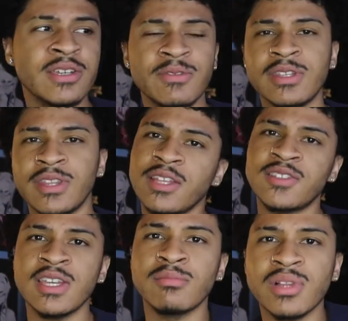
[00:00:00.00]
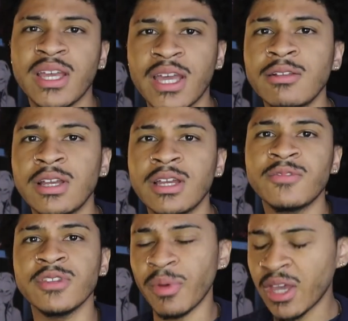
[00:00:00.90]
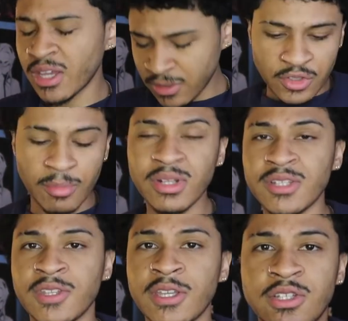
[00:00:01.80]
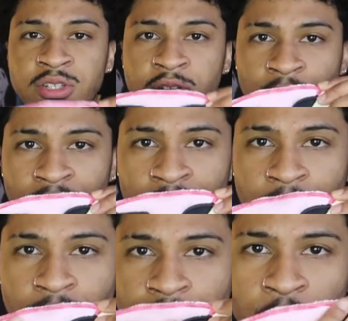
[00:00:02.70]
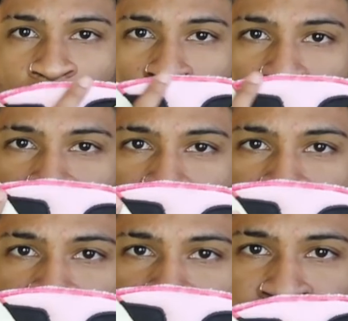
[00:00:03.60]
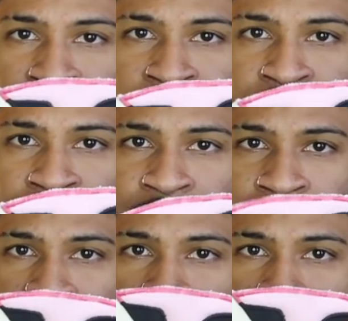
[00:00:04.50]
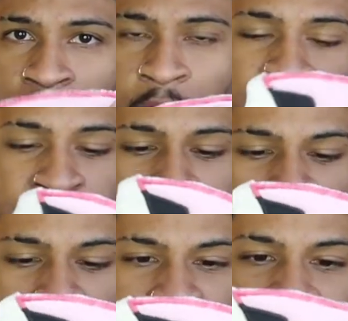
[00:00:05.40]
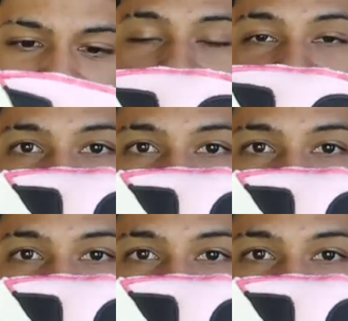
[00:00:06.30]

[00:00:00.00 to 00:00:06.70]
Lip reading: give it that same black outline for the bag. So I'm gonna stitch around the whole brim of the nose. Everything